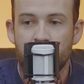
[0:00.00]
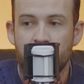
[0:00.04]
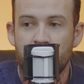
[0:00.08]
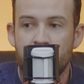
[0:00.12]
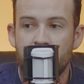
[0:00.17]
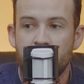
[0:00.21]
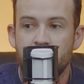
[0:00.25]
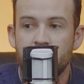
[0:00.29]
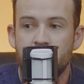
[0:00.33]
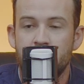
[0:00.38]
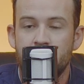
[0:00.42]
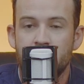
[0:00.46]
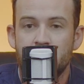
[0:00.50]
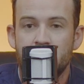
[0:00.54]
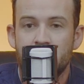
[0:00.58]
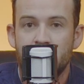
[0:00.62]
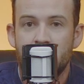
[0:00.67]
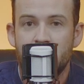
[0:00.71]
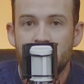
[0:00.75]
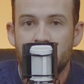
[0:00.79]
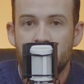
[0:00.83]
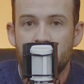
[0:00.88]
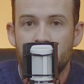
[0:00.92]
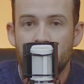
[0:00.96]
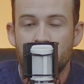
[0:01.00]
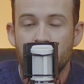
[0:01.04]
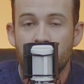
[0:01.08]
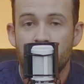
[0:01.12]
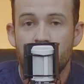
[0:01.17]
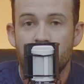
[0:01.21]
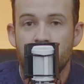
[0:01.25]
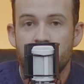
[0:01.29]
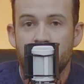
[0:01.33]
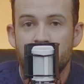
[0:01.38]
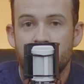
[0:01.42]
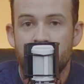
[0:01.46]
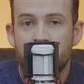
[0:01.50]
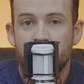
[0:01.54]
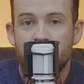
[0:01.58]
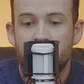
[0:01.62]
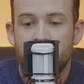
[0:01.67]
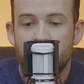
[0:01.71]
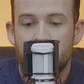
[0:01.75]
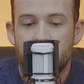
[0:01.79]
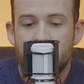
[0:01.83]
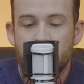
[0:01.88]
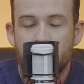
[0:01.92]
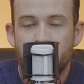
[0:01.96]
changed. No, it's
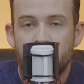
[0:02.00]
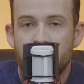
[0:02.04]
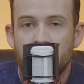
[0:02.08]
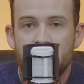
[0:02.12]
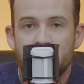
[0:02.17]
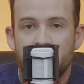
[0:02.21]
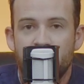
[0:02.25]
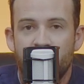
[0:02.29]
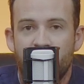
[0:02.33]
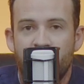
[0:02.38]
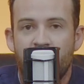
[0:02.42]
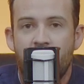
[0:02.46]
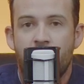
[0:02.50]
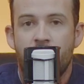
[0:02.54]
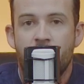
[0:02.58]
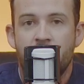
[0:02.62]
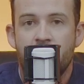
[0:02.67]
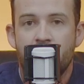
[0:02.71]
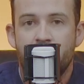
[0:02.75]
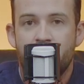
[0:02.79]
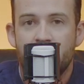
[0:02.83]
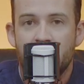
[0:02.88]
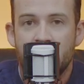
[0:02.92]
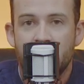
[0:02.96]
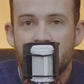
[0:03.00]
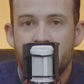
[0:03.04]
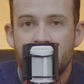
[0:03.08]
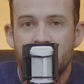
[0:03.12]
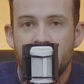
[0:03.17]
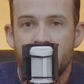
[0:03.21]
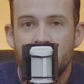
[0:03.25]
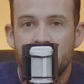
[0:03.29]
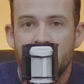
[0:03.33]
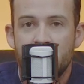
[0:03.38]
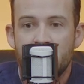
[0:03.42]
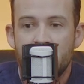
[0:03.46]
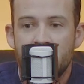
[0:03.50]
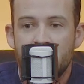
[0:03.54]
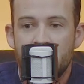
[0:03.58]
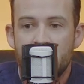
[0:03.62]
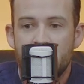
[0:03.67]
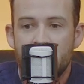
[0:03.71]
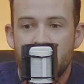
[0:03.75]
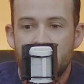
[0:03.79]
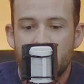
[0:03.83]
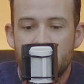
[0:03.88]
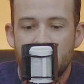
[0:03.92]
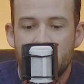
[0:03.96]
simply just variability.
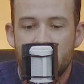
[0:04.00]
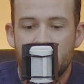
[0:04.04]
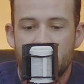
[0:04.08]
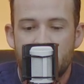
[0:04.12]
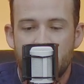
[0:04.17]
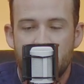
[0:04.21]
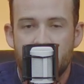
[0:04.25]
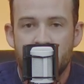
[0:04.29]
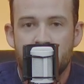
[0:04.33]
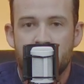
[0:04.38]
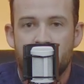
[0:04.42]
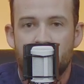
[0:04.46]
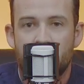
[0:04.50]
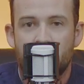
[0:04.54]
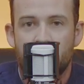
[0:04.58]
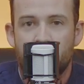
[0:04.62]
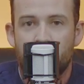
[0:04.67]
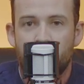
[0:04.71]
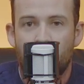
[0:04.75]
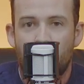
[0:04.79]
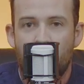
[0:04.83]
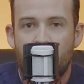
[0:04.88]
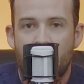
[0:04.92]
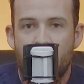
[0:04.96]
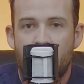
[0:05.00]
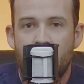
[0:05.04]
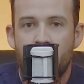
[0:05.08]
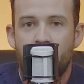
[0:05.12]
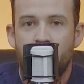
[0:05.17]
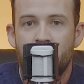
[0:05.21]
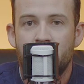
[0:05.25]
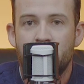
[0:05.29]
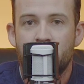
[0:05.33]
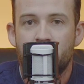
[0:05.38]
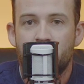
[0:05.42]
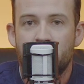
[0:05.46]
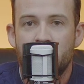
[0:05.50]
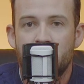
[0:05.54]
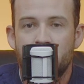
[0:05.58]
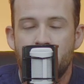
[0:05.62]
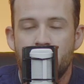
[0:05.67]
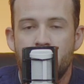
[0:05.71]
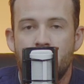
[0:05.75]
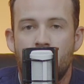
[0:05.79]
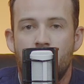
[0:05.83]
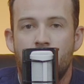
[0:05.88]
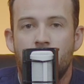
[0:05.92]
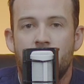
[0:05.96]
It's just what happens with
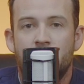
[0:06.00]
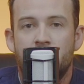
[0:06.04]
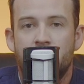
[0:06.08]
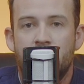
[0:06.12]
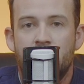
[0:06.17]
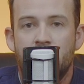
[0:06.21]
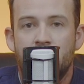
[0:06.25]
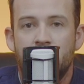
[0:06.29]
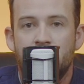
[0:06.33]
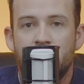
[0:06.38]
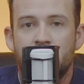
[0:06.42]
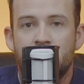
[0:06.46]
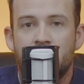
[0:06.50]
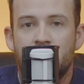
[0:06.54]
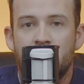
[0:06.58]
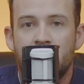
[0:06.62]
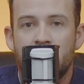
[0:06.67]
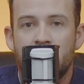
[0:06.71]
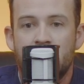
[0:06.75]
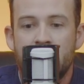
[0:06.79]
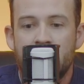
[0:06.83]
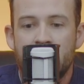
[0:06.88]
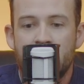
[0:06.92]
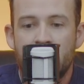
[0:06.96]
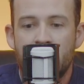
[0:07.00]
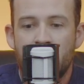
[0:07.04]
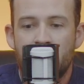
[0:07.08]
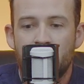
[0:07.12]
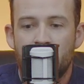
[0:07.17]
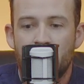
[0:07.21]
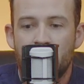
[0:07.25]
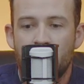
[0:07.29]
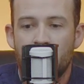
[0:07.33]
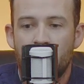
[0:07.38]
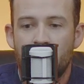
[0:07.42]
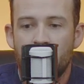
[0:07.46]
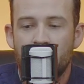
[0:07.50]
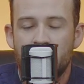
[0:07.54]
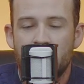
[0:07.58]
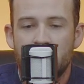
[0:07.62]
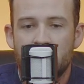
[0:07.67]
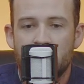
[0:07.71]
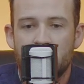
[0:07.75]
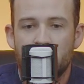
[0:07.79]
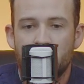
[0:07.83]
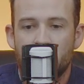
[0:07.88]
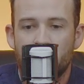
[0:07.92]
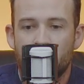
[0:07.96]
motor skills. They're not
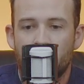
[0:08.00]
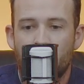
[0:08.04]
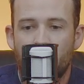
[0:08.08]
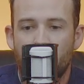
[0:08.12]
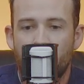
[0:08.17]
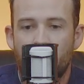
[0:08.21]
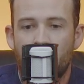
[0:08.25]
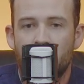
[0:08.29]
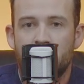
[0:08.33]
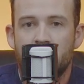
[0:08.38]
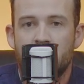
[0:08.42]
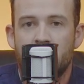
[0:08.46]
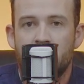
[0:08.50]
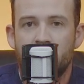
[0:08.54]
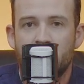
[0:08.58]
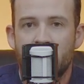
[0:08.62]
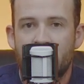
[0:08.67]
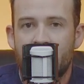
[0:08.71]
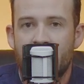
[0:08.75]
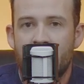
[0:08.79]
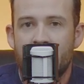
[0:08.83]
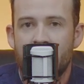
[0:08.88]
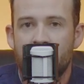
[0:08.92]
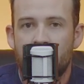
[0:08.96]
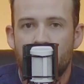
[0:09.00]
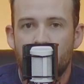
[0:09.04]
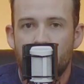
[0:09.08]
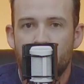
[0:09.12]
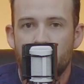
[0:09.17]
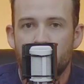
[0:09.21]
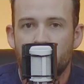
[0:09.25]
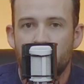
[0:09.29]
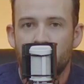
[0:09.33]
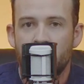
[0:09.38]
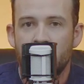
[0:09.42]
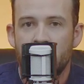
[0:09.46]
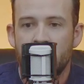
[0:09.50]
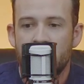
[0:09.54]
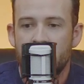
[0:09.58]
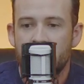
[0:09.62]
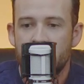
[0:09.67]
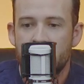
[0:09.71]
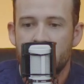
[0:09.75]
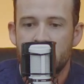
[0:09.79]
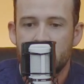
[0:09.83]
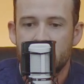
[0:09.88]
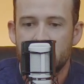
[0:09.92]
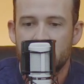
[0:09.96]
this robotic mechanical machine
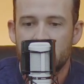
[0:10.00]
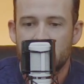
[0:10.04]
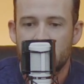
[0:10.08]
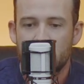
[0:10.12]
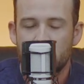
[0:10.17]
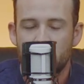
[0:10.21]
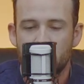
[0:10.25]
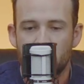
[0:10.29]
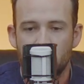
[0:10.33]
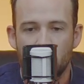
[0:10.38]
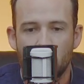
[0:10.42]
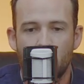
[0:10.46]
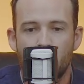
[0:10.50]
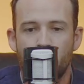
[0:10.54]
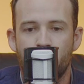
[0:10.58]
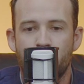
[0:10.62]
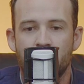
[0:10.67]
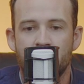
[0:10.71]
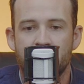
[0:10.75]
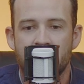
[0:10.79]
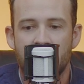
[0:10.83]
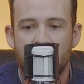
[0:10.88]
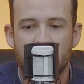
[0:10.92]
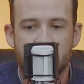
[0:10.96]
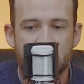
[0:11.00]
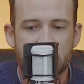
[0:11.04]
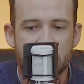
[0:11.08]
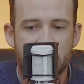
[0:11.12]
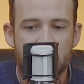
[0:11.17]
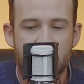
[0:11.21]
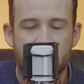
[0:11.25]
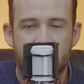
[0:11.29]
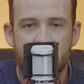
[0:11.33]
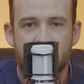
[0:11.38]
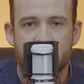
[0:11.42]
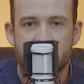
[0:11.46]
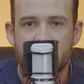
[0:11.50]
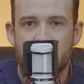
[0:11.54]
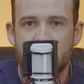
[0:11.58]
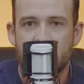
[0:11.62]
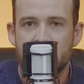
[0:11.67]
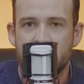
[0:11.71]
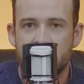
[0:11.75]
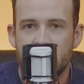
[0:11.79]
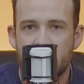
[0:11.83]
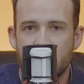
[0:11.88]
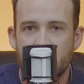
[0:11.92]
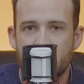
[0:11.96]
that is so precise it's the
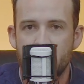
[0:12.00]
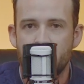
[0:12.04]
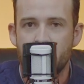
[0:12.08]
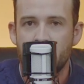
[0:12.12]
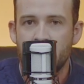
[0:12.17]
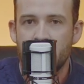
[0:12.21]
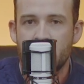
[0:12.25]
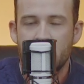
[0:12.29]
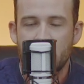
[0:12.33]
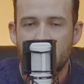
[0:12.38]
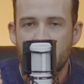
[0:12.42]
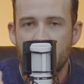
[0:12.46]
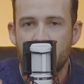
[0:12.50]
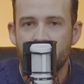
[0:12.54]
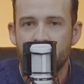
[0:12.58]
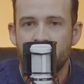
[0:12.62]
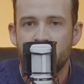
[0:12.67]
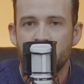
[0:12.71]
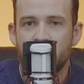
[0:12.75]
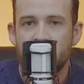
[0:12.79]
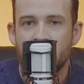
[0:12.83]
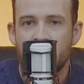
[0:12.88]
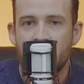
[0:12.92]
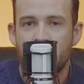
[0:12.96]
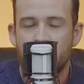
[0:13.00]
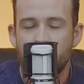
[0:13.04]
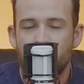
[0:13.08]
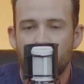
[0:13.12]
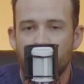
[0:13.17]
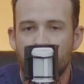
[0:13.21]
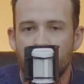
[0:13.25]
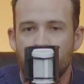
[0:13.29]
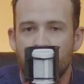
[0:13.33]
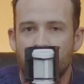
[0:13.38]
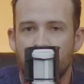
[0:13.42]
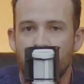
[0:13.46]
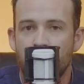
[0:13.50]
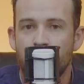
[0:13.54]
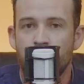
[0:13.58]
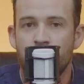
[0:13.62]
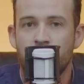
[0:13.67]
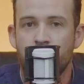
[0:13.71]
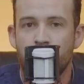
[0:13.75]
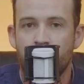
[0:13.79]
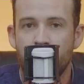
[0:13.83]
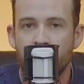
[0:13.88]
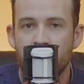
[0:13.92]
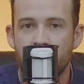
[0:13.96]
exact same every time. We're a
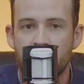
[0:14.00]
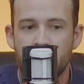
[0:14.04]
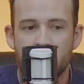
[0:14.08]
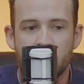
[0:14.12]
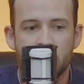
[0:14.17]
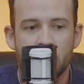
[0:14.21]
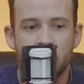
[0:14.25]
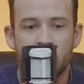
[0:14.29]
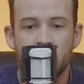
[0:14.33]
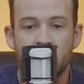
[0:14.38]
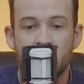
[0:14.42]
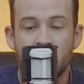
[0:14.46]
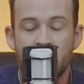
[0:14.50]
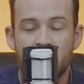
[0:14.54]
human being